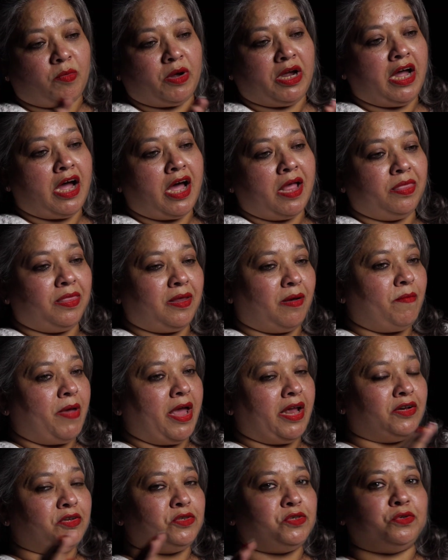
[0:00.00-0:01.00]
a
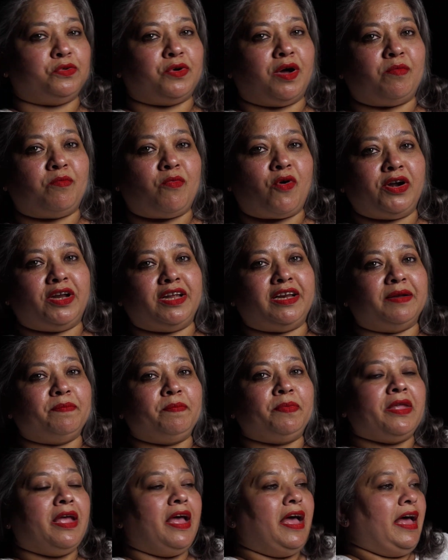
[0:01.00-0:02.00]
Kantaben to a modern
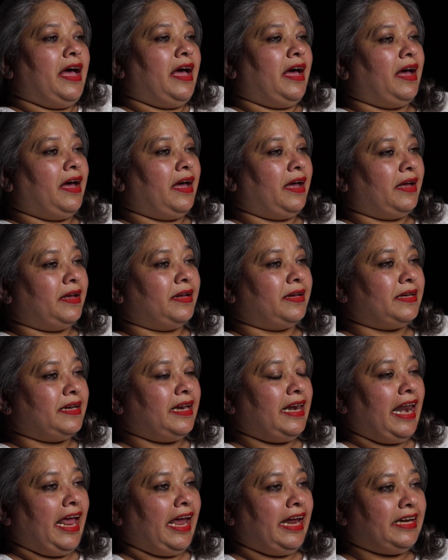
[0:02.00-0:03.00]

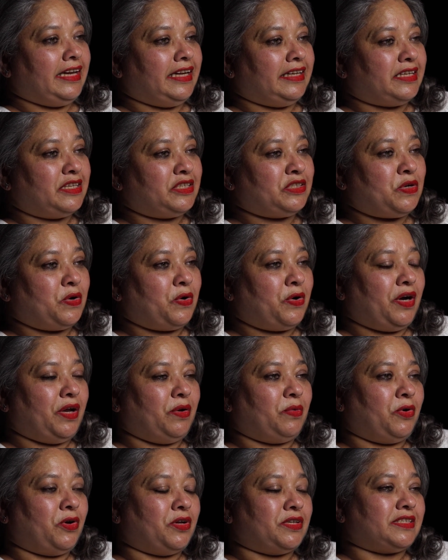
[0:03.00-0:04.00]
lady, the story
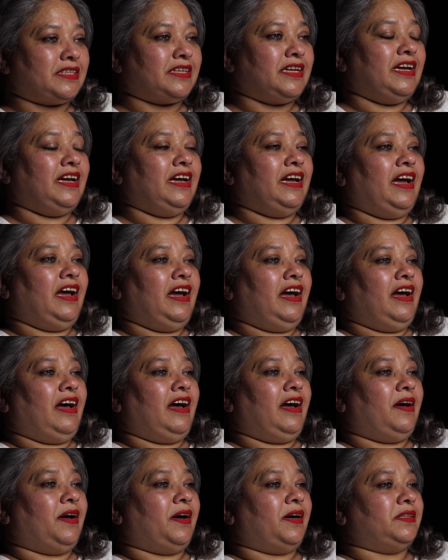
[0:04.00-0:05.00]
was.
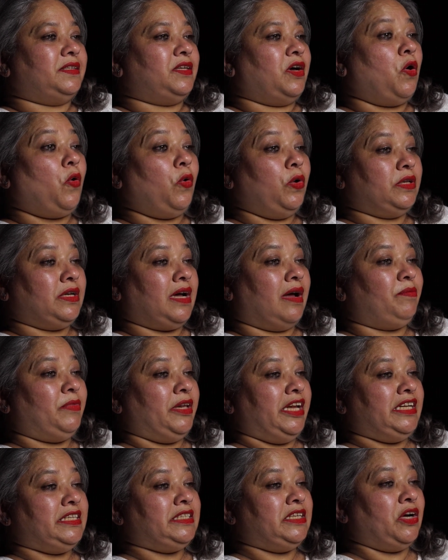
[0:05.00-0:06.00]
The whole
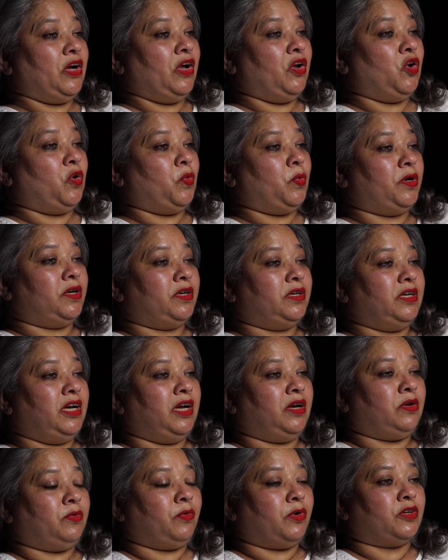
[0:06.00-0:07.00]
complete turnover.
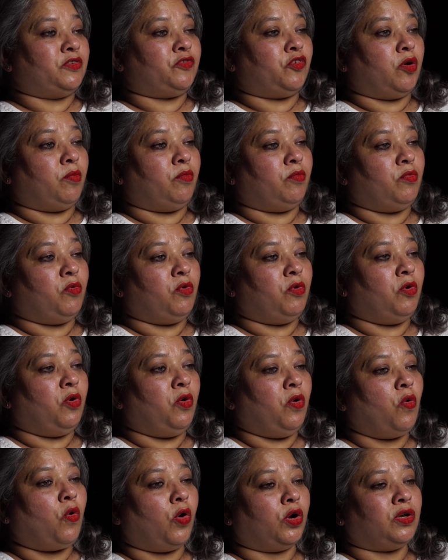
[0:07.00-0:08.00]
It was from
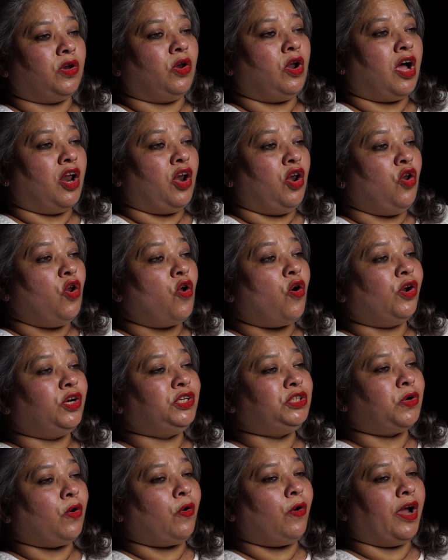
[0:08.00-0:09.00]
not a
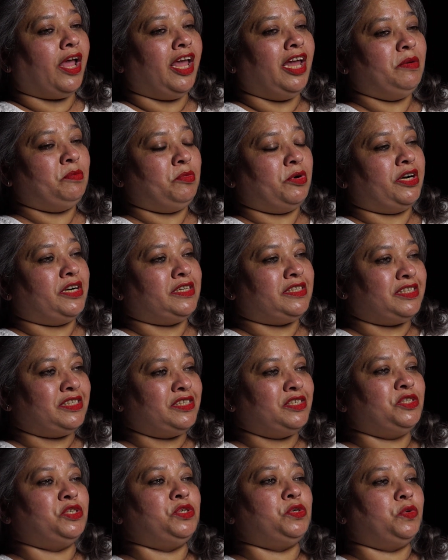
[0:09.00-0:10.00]
non-talking
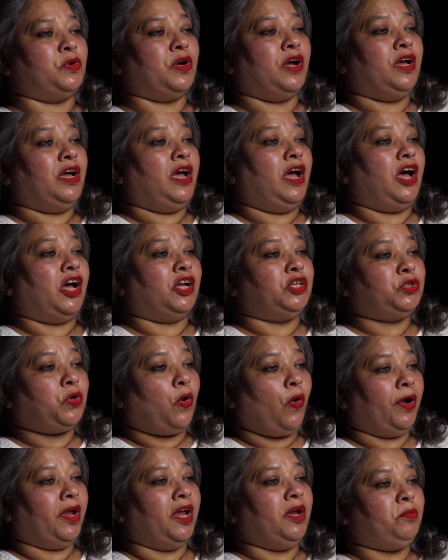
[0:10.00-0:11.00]
person to a
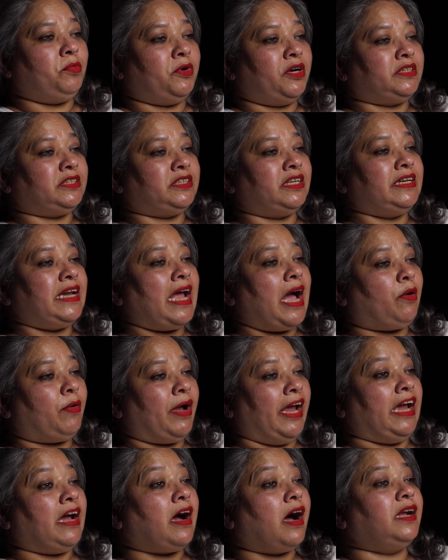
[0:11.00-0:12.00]
talking person. Now
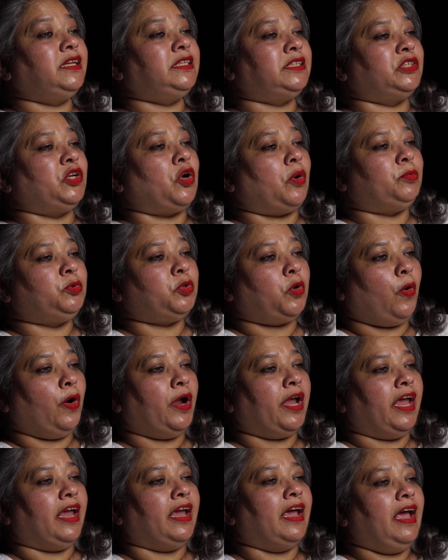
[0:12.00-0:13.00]
I can't stop
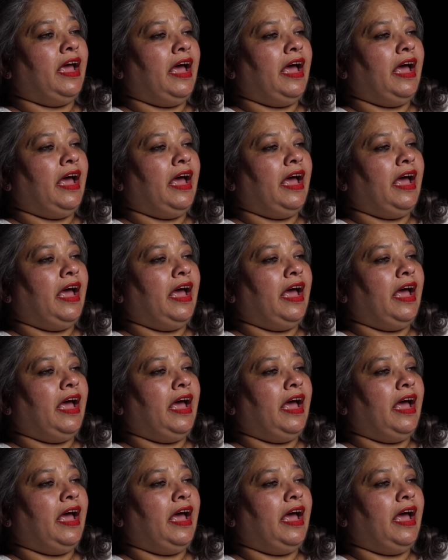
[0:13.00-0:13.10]
talking.